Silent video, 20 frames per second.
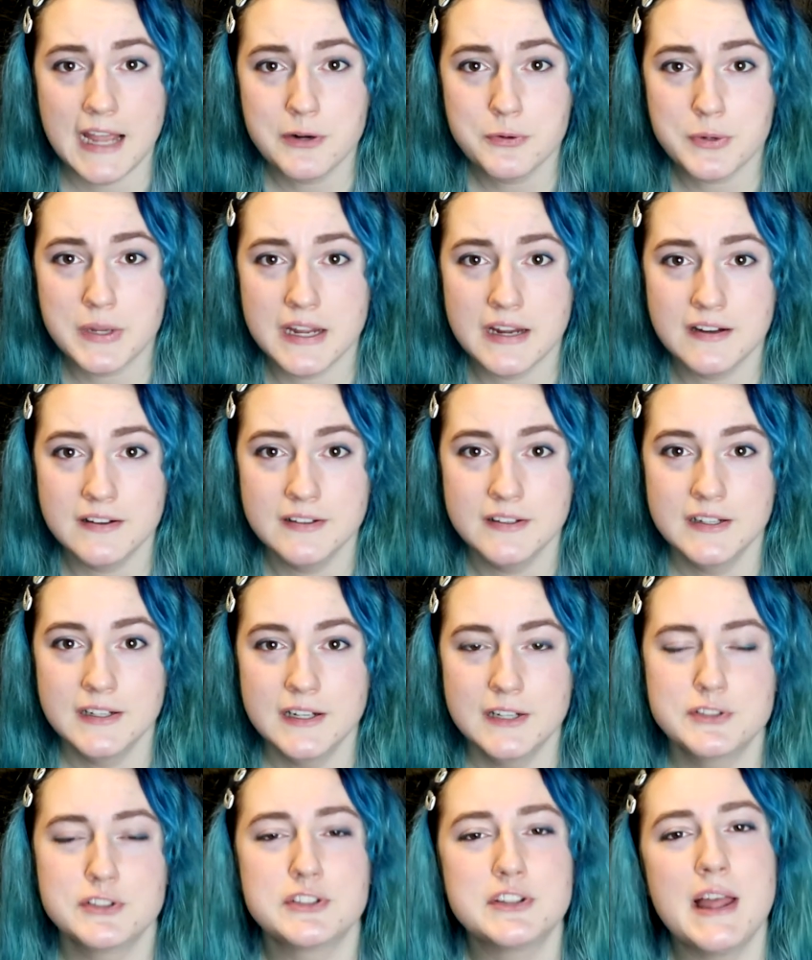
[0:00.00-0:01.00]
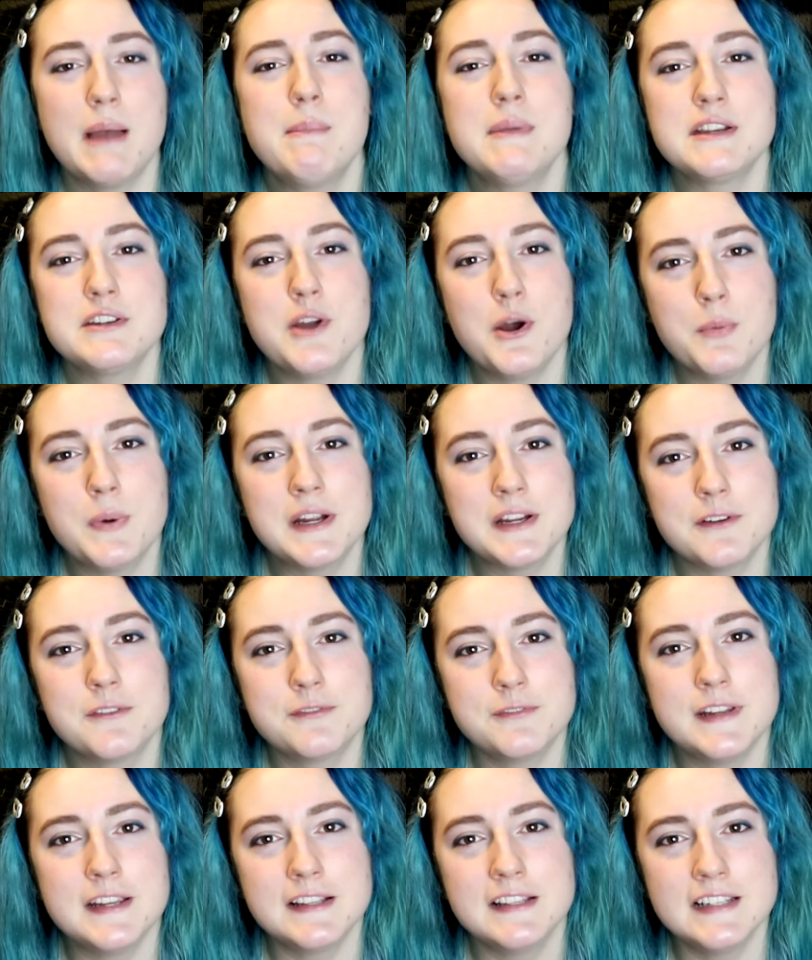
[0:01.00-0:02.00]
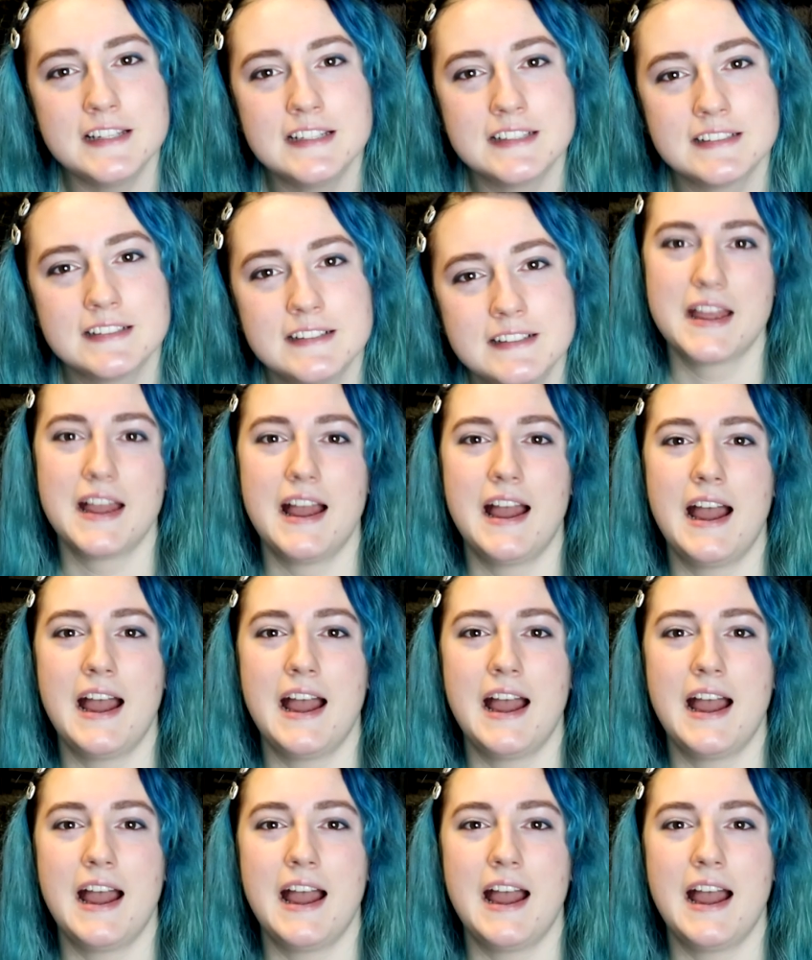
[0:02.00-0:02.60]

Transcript: I don't care. Just let me know what you're feeling.